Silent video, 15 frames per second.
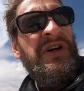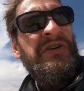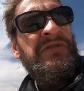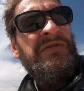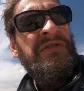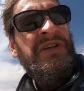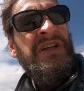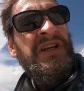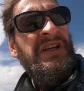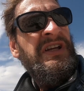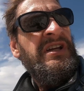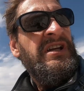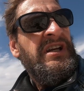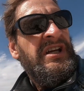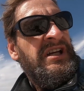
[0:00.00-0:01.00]
boat.
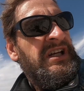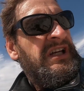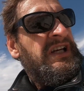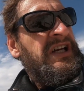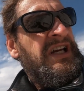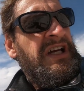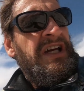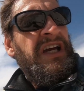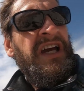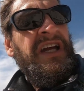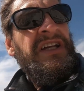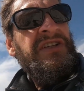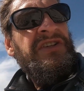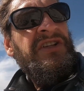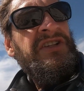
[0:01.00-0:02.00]

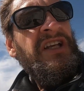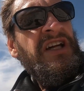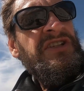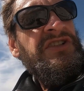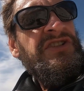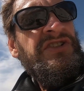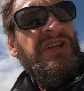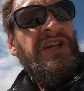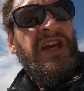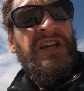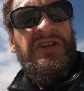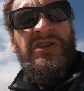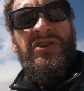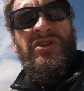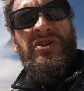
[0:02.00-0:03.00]
And the Duchess of
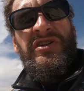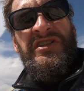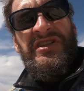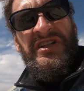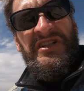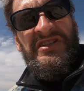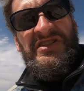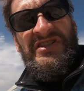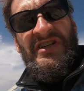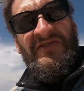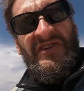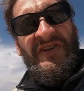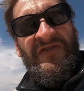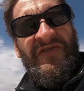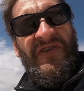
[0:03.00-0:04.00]
Kent in
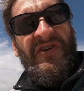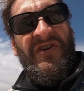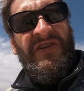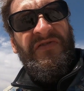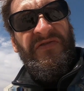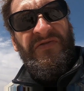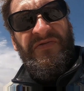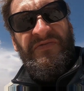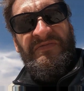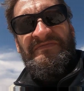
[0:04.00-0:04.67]
1975.